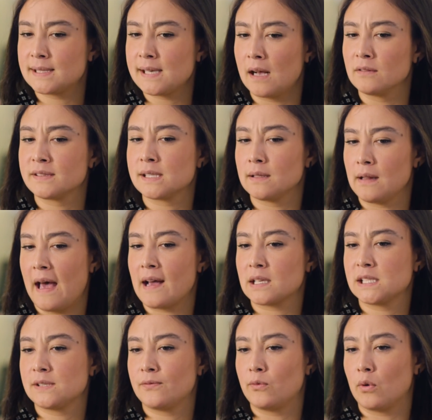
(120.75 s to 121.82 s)

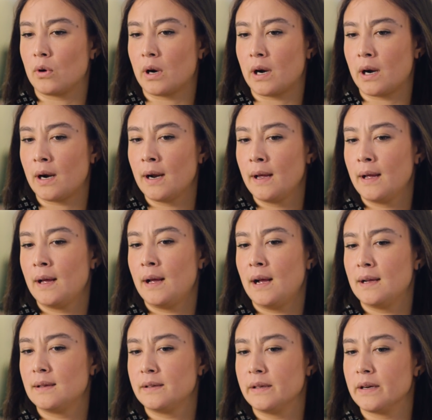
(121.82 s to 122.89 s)
self-selects for
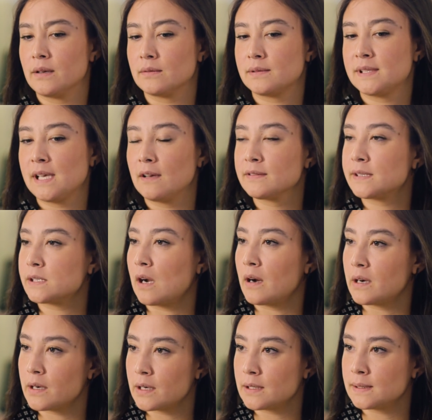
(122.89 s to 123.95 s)
you know,
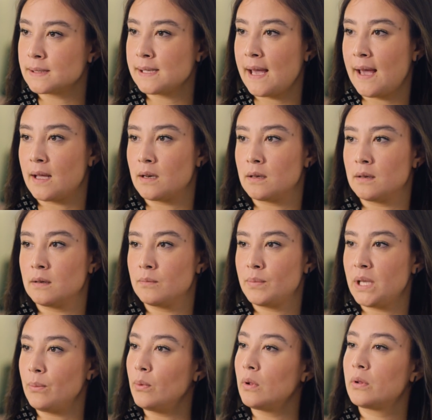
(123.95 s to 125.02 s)
self-starters and
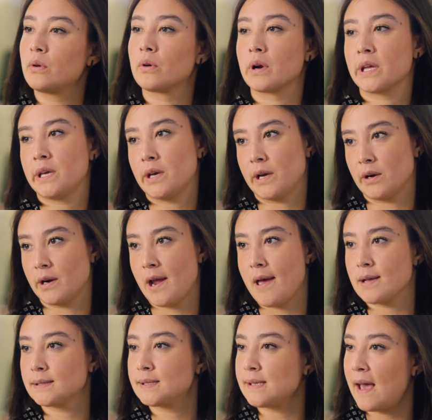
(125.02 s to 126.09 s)
people who are
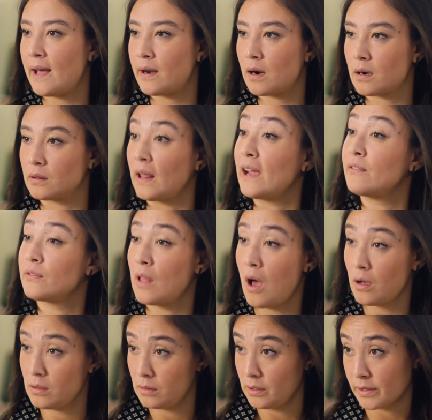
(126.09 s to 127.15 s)
curious and are
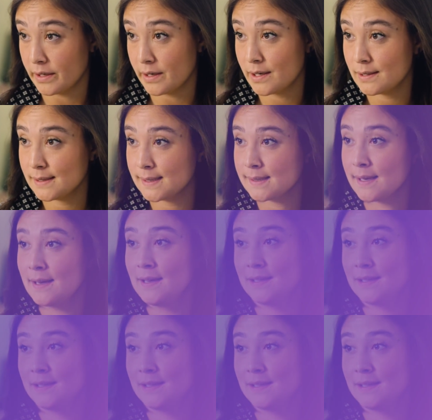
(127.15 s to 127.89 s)
lifelong learners.